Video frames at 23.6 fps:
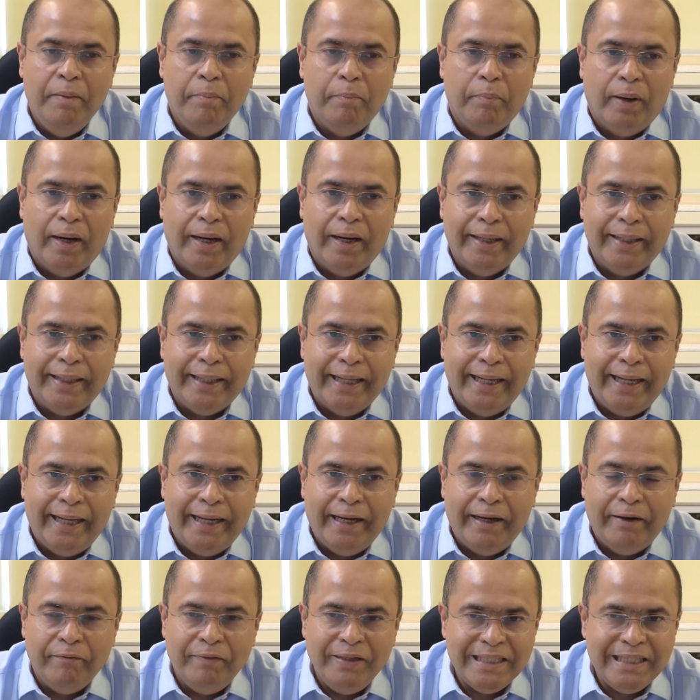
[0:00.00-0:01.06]
But
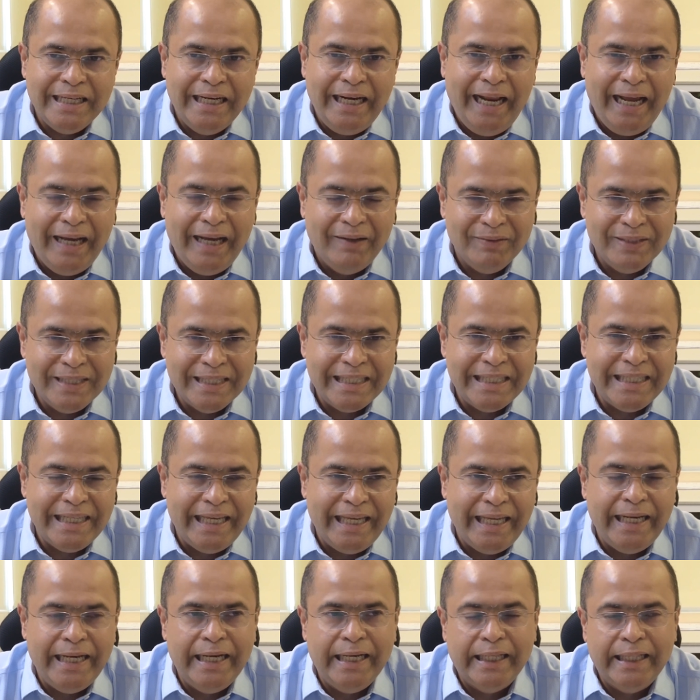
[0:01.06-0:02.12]
we still haven't
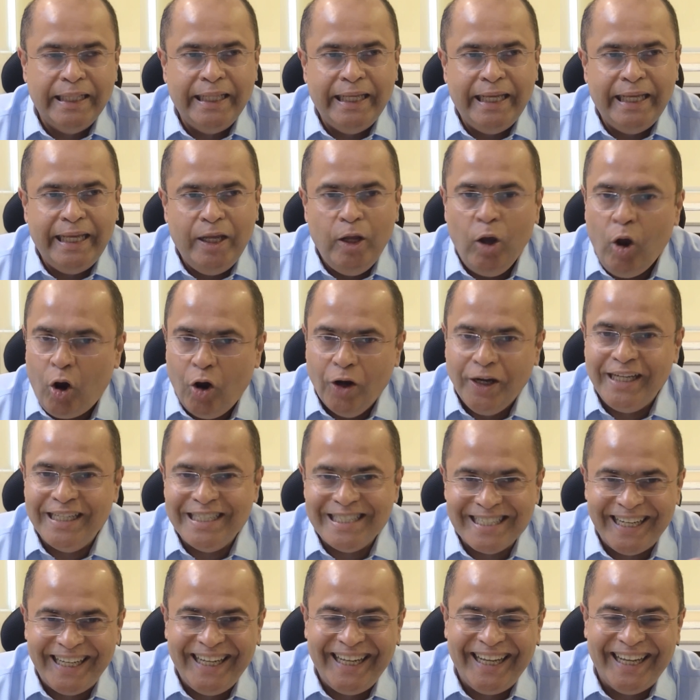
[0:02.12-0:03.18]
seen the hockey
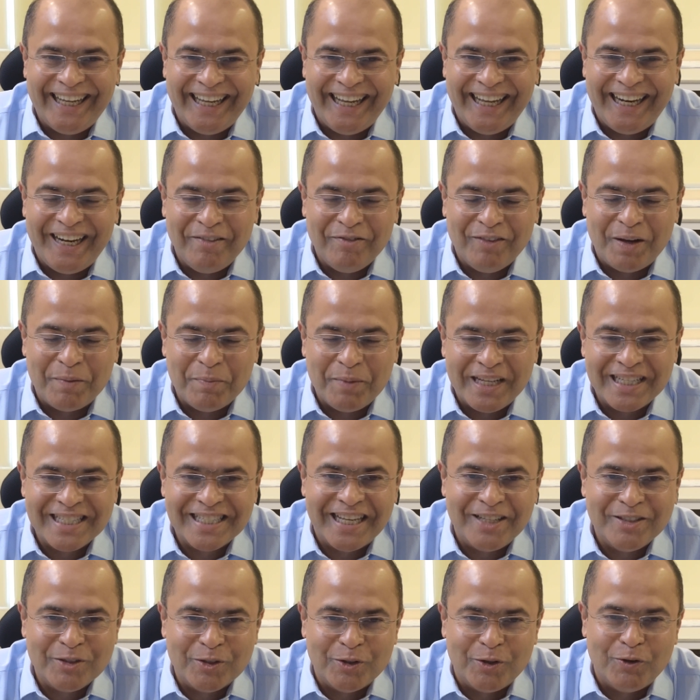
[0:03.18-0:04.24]
stick kick in, if I may say
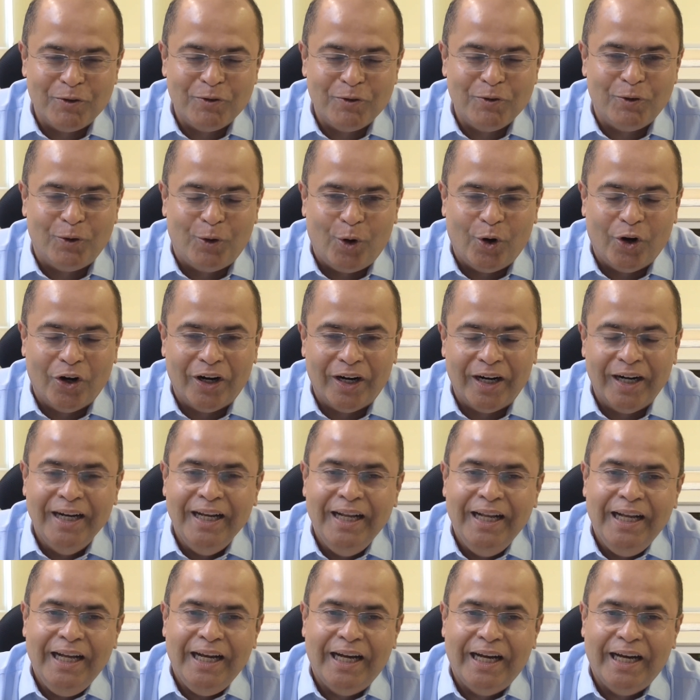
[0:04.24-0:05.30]
so, for
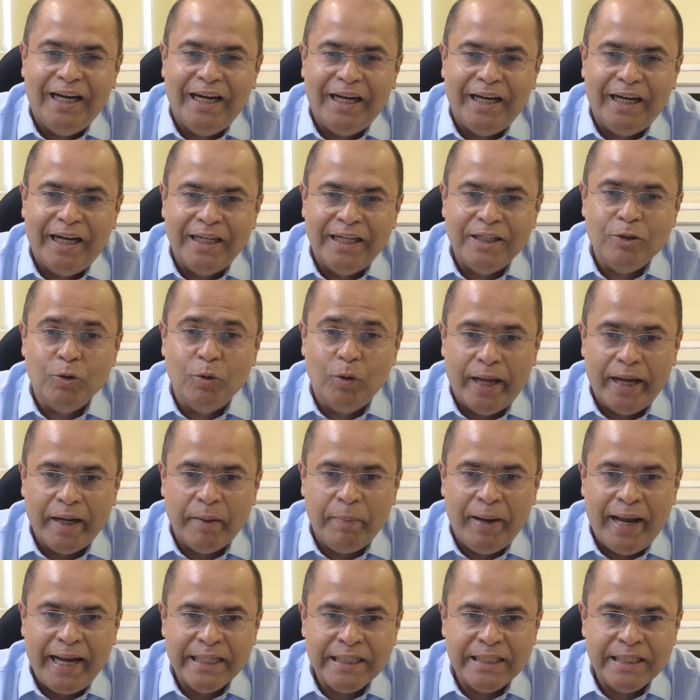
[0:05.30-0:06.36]
a tool like
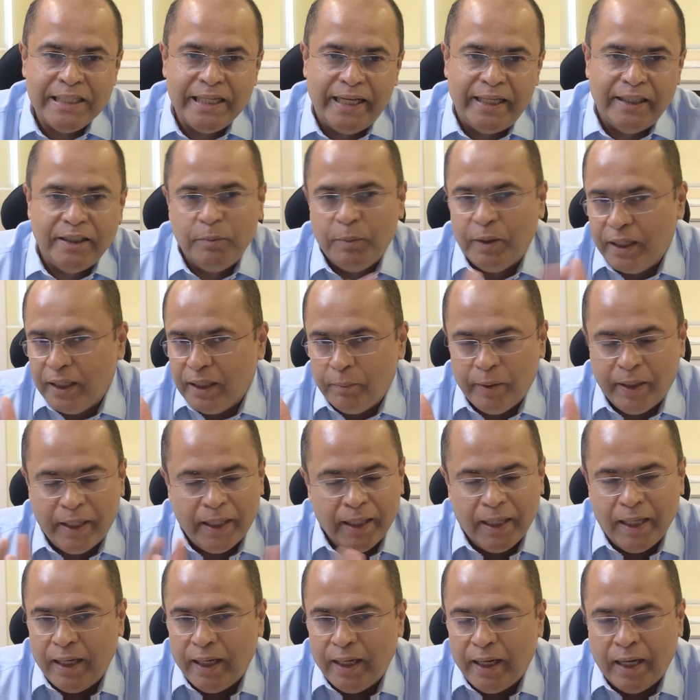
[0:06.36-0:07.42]
Backstage. But
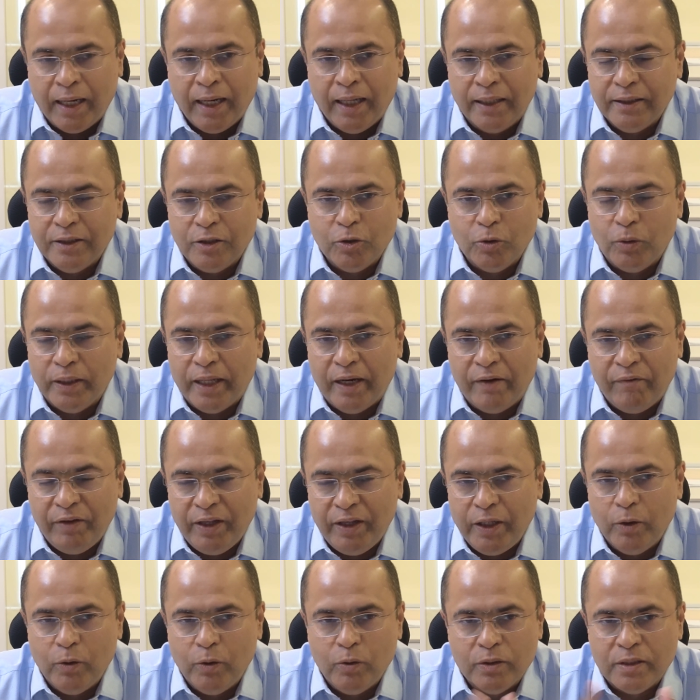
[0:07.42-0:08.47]
again, another tool that we
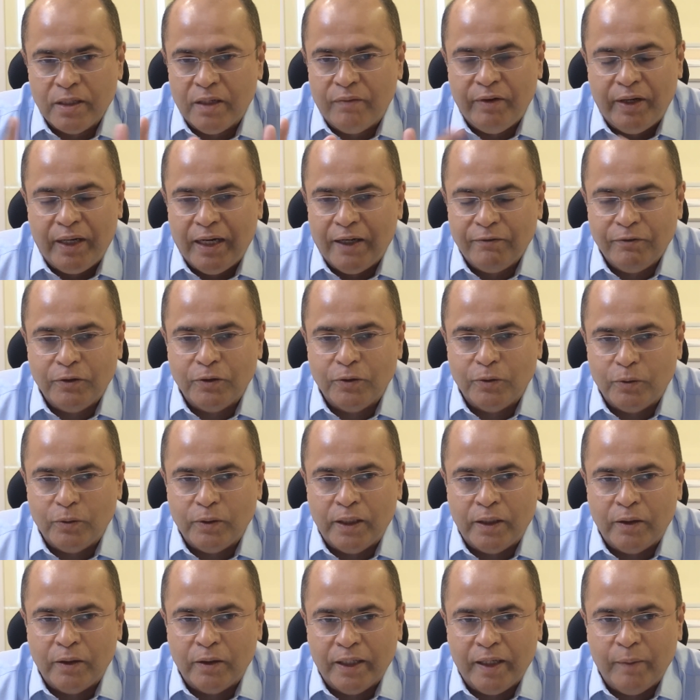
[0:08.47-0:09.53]
use and we'd love
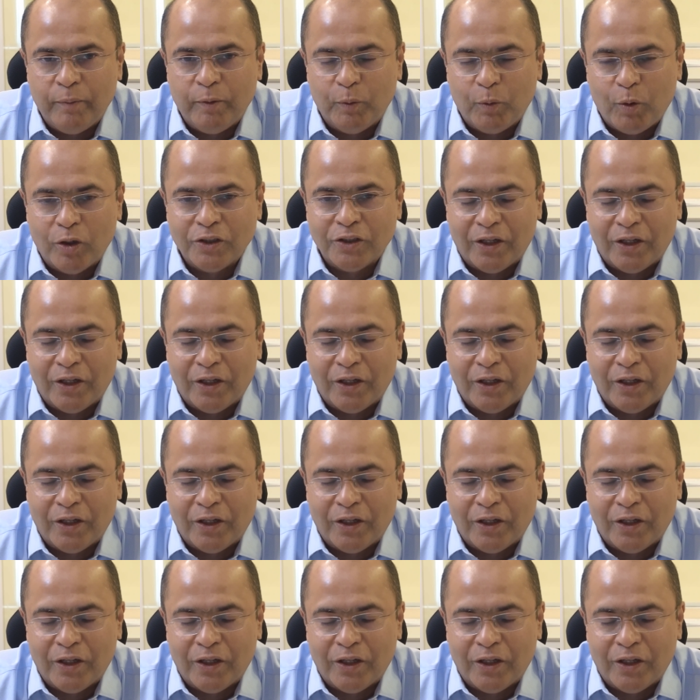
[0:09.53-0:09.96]
to keep a watch on